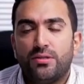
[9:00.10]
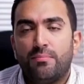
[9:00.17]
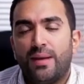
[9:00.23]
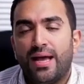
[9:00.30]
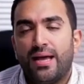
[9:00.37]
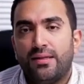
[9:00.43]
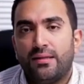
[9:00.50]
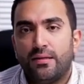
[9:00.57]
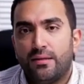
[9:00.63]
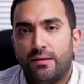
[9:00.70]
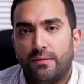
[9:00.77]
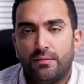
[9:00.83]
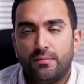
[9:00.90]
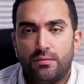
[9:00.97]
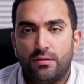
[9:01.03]
path
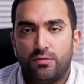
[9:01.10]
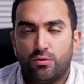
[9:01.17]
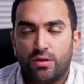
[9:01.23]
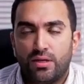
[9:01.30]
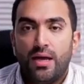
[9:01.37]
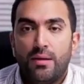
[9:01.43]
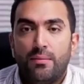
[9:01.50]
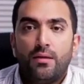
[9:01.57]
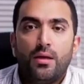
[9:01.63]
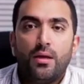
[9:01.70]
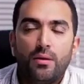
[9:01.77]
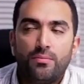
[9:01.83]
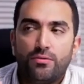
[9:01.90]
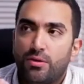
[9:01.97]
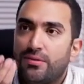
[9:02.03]
for them,
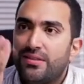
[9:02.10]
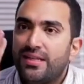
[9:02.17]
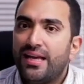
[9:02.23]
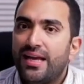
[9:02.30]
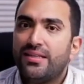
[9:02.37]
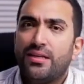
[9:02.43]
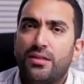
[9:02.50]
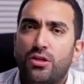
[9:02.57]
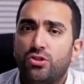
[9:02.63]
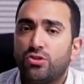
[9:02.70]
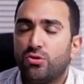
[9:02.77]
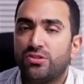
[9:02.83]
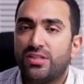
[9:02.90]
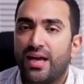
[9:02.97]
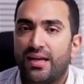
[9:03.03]
from selecting the
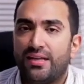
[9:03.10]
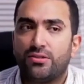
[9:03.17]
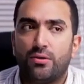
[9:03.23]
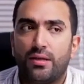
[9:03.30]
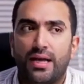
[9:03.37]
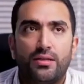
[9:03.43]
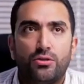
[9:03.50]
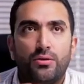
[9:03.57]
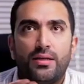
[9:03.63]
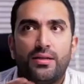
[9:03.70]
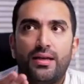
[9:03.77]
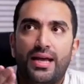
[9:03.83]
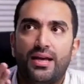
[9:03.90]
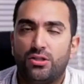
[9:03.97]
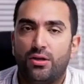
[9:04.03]
shoe size to entering the
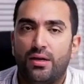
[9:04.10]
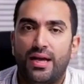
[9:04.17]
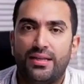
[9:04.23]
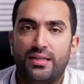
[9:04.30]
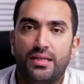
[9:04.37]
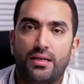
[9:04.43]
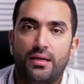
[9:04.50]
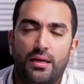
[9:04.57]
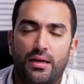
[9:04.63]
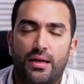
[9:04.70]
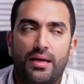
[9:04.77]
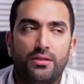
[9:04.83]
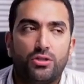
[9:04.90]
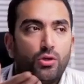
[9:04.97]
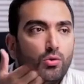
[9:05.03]
national ID,
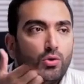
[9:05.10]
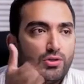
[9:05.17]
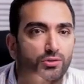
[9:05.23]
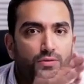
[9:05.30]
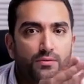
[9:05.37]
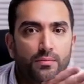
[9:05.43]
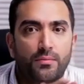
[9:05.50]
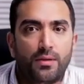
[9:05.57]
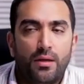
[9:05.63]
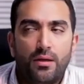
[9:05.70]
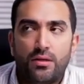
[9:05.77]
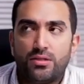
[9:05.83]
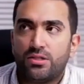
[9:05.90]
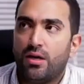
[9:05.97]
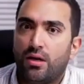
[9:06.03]
and so on.
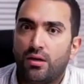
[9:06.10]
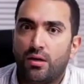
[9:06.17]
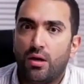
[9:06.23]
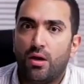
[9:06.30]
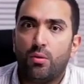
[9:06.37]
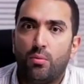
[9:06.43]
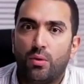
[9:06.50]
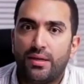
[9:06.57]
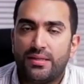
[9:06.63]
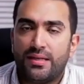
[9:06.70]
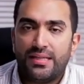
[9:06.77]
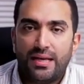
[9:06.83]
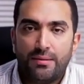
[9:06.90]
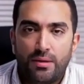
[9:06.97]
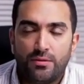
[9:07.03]
Sir, what's the
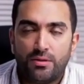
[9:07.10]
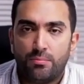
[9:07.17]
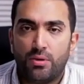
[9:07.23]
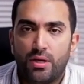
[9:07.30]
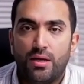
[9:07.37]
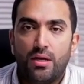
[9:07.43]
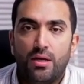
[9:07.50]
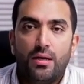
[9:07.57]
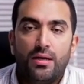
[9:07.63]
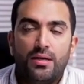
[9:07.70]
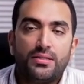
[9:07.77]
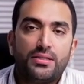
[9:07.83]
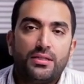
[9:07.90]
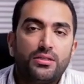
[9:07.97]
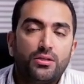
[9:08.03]
name of the brother,
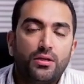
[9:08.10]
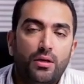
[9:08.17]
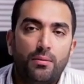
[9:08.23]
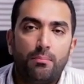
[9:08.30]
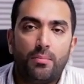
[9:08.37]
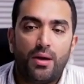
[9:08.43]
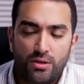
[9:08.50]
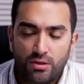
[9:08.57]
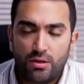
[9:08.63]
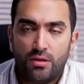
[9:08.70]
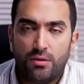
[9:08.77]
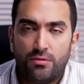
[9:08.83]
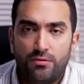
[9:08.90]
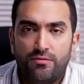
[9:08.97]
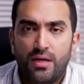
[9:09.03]
sister,
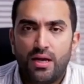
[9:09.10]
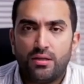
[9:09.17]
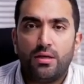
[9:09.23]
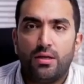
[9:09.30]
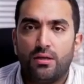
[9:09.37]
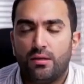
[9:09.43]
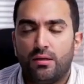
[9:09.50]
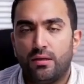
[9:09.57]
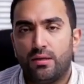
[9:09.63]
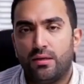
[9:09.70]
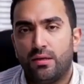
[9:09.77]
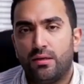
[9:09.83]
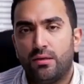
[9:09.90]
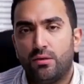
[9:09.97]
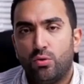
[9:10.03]
mother, father?
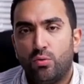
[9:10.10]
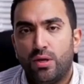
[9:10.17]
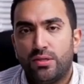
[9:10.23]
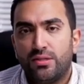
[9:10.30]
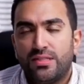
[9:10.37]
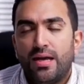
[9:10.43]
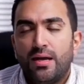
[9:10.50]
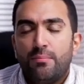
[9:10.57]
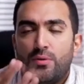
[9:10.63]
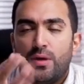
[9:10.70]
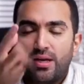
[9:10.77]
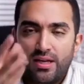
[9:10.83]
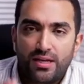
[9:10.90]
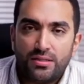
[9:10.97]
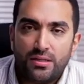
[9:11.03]
You want to sell a
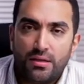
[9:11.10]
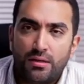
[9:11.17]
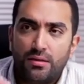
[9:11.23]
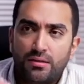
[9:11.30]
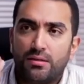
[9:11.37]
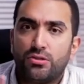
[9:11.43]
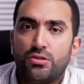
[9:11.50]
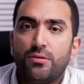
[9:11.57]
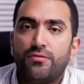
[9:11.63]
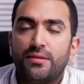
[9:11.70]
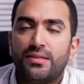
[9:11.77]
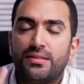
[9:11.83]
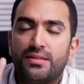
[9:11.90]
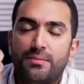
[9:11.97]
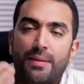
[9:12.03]
product? So
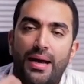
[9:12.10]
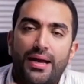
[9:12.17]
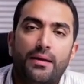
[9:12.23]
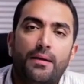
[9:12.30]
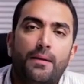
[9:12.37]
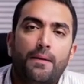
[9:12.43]
fix this path.